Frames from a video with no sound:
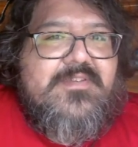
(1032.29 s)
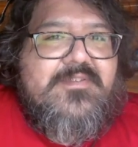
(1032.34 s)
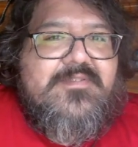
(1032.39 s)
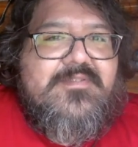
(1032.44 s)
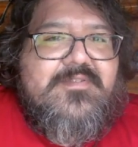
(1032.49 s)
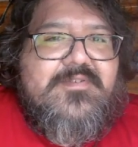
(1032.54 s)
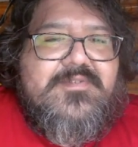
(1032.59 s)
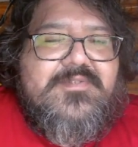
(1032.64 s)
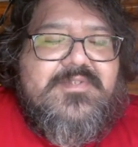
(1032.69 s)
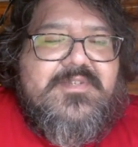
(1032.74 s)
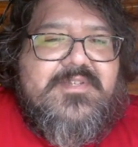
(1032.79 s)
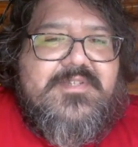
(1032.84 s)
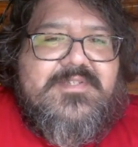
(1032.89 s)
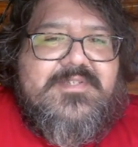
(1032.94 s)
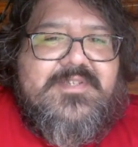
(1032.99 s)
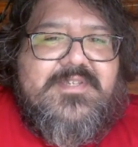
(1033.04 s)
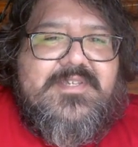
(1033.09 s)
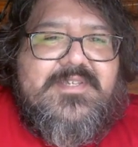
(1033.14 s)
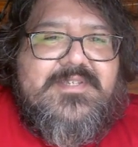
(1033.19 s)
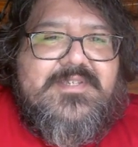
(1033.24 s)
there's it's
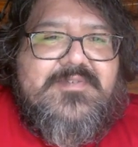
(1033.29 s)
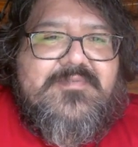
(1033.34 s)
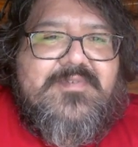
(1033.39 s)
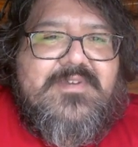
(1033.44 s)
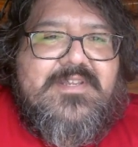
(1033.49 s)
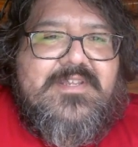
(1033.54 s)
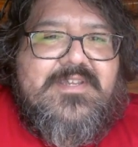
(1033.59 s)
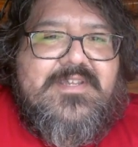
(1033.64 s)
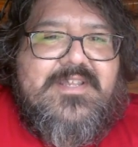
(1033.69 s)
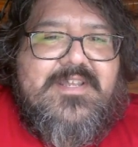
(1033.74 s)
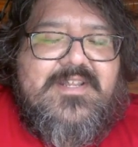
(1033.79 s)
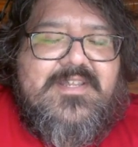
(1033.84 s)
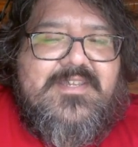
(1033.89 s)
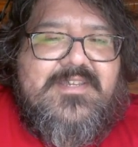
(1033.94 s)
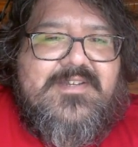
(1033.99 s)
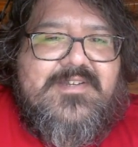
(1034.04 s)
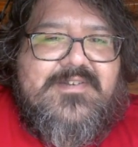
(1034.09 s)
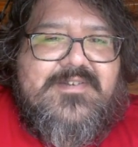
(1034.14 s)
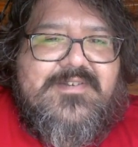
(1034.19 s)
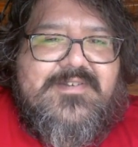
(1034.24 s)
the easy way to get out of
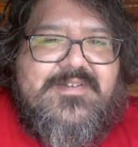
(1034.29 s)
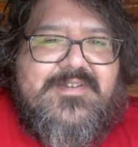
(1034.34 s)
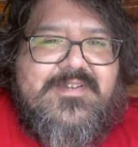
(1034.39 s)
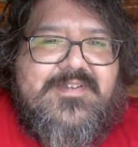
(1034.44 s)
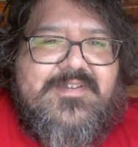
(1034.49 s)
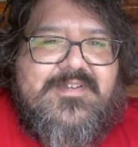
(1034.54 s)
here.